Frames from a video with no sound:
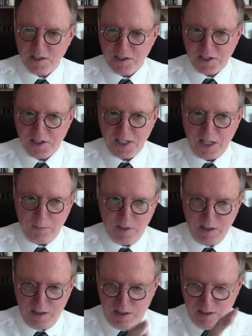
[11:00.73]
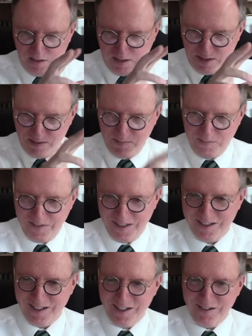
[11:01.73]
is a statement. Uh, you got,
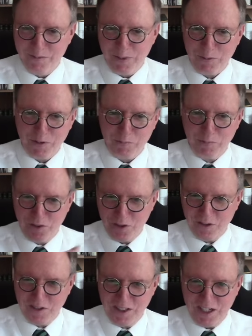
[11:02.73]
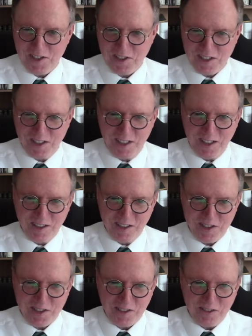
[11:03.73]
remember your lessons in
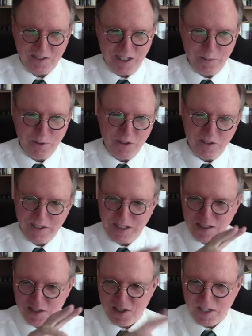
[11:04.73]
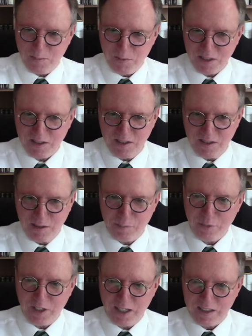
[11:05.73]
English grammar, you got the subject and the
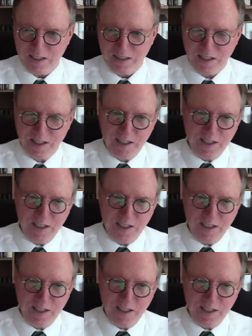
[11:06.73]
predicate.